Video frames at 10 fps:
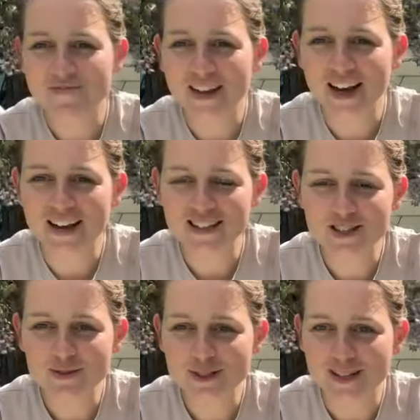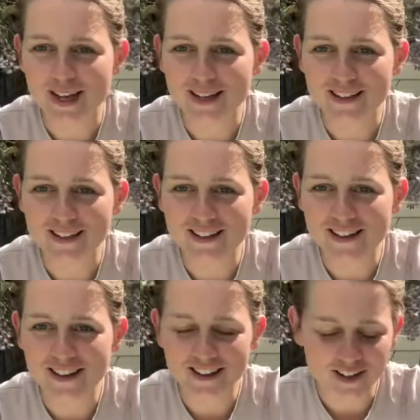I just want to take
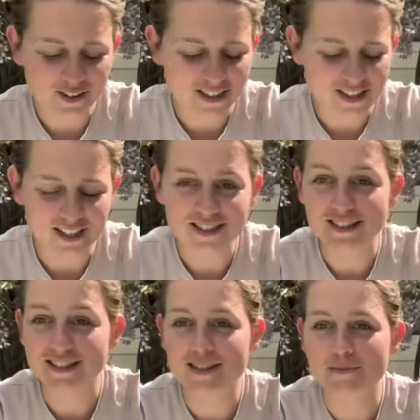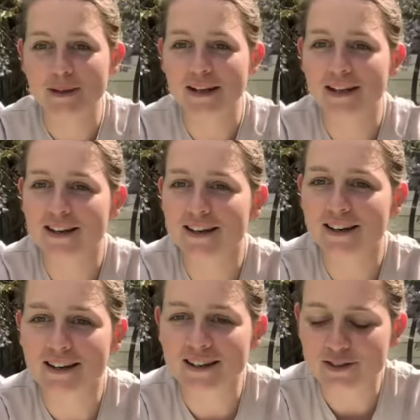a quick sec to explain
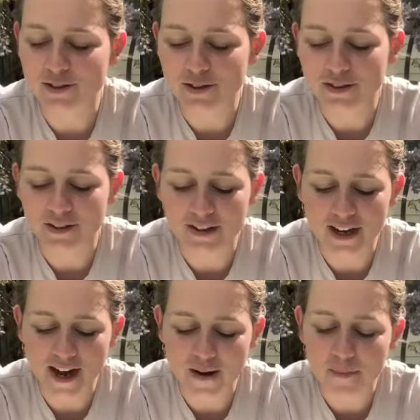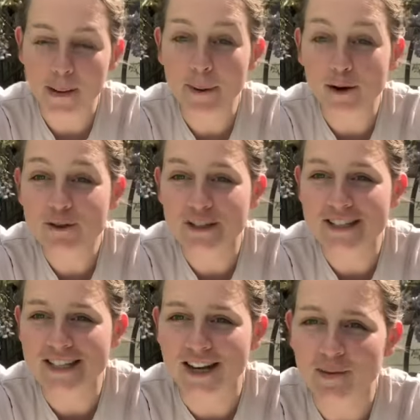and talk through my poultry
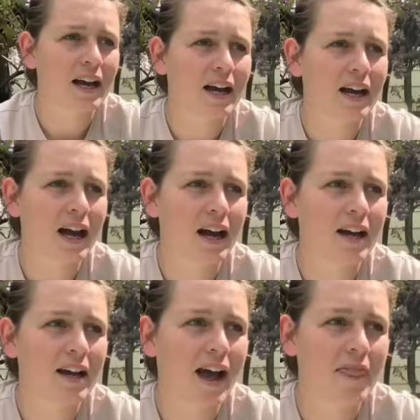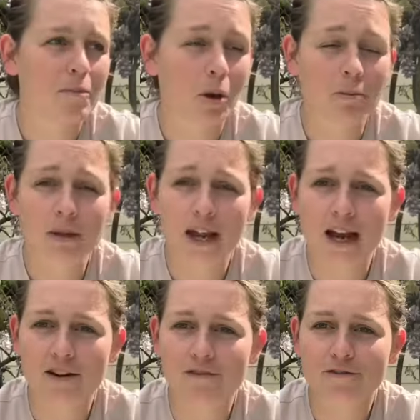setup. I at the moment
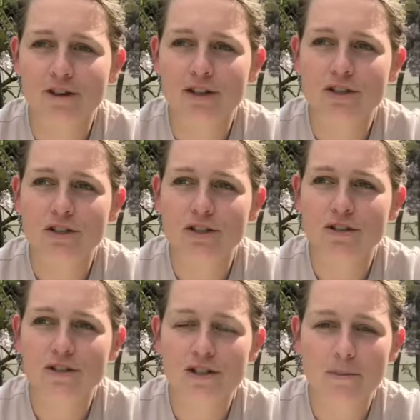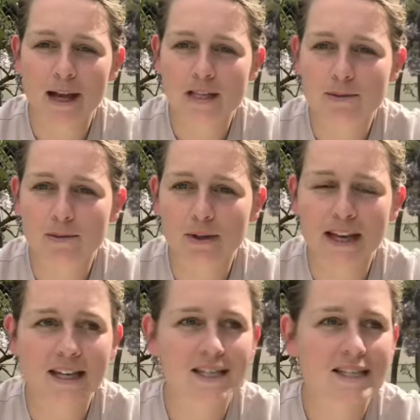have 2 Sebastopol
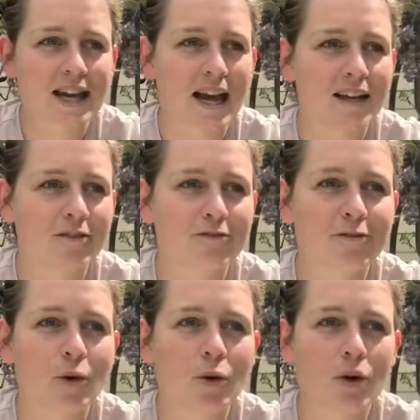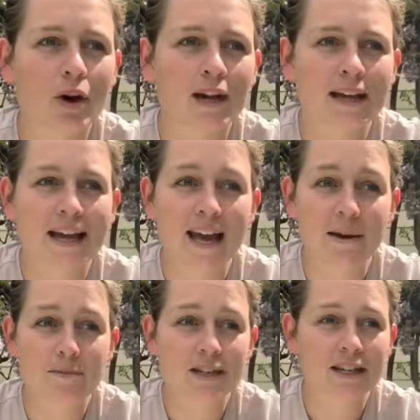geese and 4
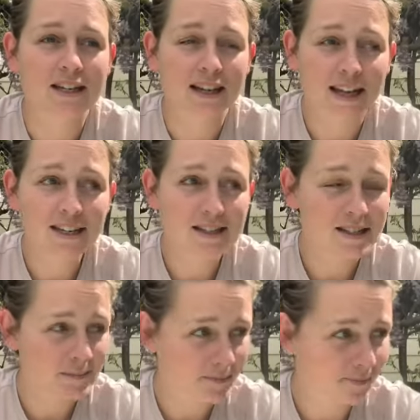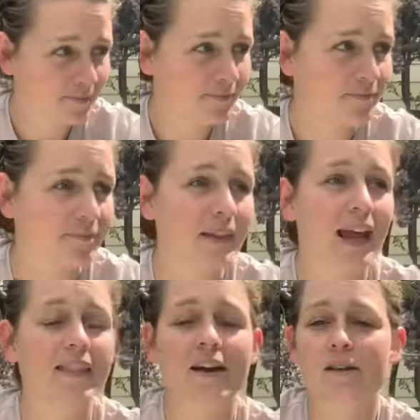Emden geese, and
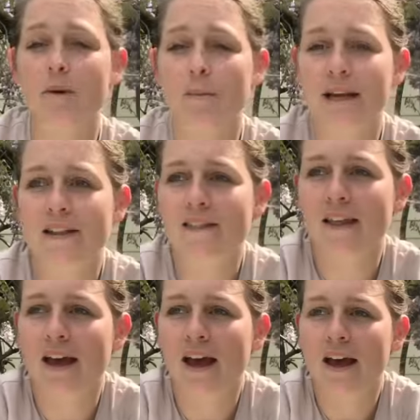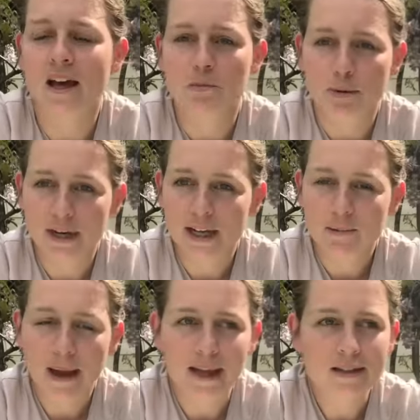they're at the moment in their breeding
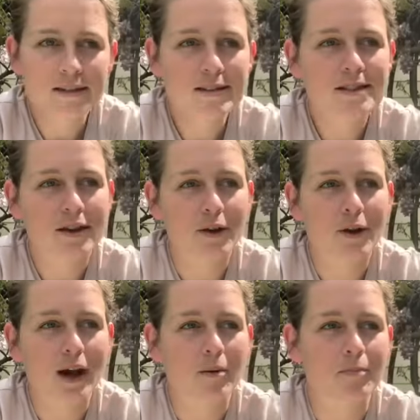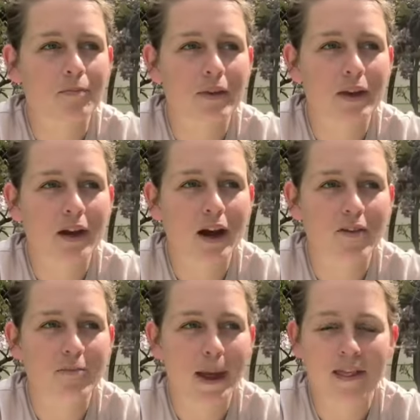pens. So
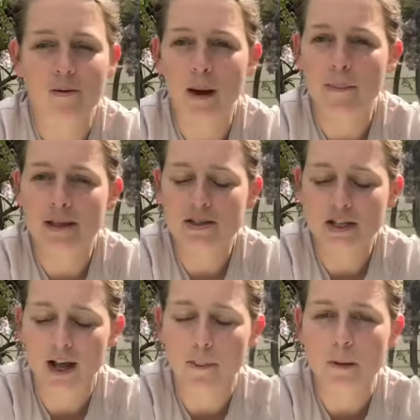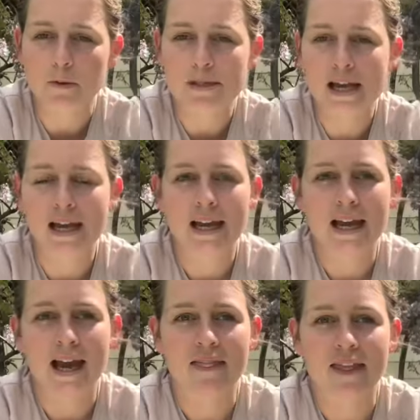I've paired them up into couples
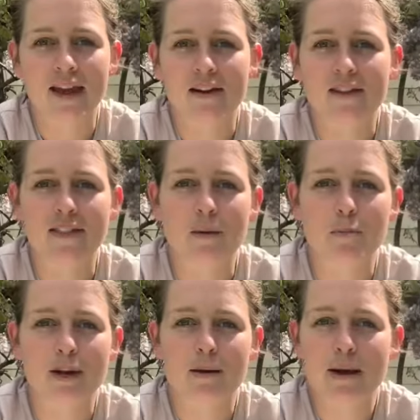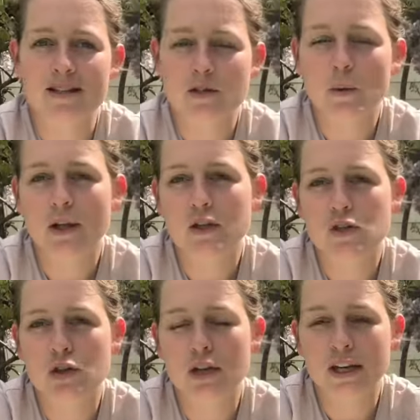and they're in their breeding pens, as well as
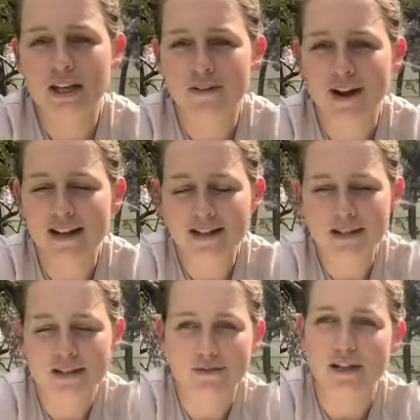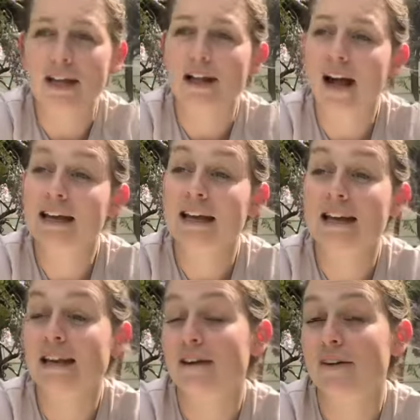2 Indian runner ducks. I really like
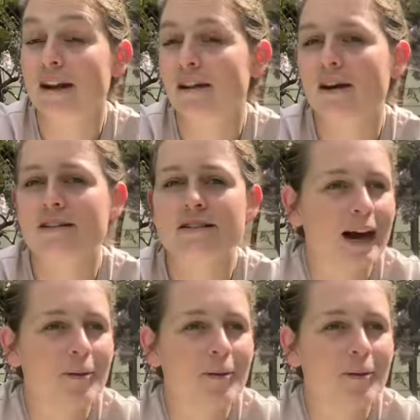Indian runner ducks.